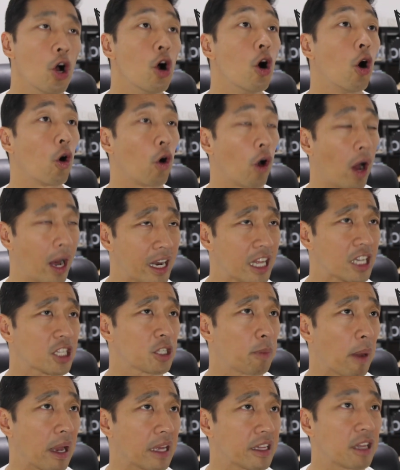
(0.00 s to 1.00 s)
or
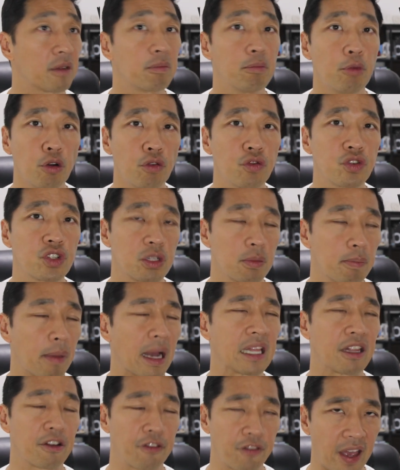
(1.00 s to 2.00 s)
unexpected moves
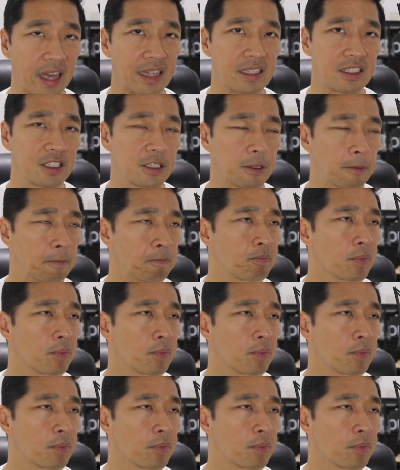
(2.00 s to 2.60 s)
by the Feds.